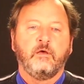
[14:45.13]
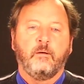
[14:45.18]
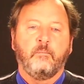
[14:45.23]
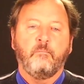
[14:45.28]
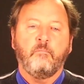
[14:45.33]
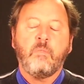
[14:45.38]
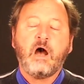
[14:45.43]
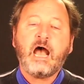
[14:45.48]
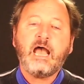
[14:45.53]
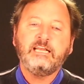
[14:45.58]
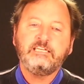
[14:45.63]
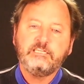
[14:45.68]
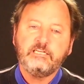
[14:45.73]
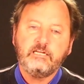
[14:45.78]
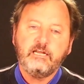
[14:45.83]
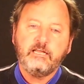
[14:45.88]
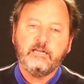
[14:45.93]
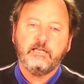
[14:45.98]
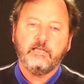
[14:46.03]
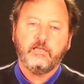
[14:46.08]
My
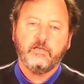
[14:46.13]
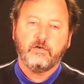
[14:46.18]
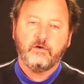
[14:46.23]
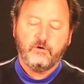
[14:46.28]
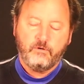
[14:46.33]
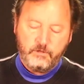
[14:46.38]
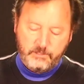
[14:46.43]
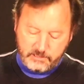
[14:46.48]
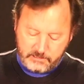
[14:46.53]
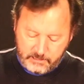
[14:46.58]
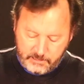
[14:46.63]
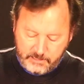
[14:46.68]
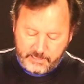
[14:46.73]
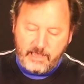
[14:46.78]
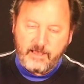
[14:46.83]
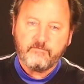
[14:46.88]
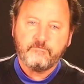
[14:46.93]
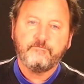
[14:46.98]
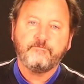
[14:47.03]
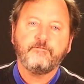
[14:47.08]
genetic code is in
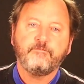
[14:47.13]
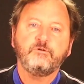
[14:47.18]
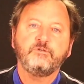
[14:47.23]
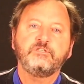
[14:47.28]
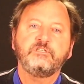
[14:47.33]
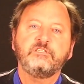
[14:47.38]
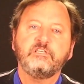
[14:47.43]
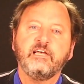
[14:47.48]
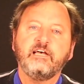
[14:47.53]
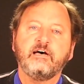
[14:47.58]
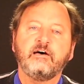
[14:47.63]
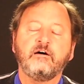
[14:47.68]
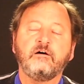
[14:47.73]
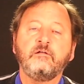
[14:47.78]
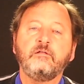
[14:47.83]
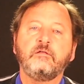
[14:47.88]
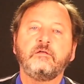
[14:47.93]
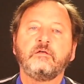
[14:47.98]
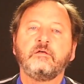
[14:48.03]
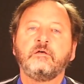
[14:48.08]
that first
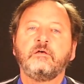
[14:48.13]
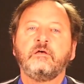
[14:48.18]
cell.